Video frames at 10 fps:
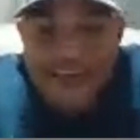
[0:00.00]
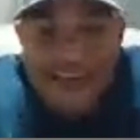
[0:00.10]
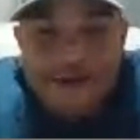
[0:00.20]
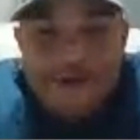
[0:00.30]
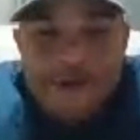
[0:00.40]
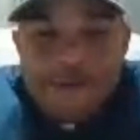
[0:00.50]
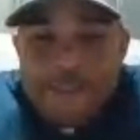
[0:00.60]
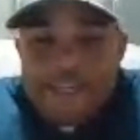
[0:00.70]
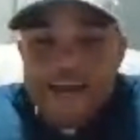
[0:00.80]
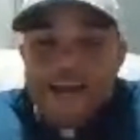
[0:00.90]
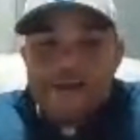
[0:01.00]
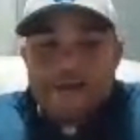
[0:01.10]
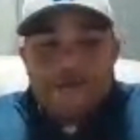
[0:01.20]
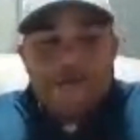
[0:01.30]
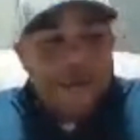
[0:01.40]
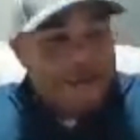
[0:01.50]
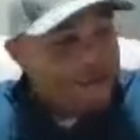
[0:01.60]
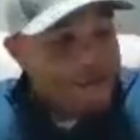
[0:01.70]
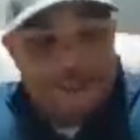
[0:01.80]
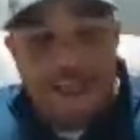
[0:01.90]
got to do what you got to do.
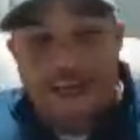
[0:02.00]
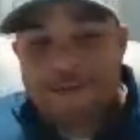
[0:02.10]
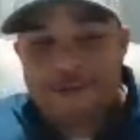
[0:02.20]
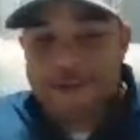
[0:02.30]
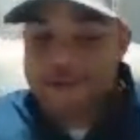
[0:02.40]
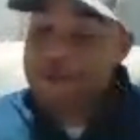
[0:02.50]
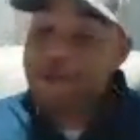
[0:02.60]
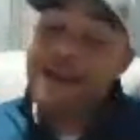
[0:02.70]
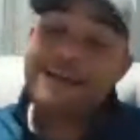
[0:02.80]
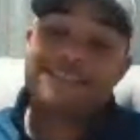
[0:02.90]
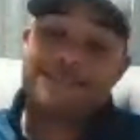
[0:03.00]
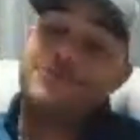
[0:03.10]
And Scott Frost, Nebraska,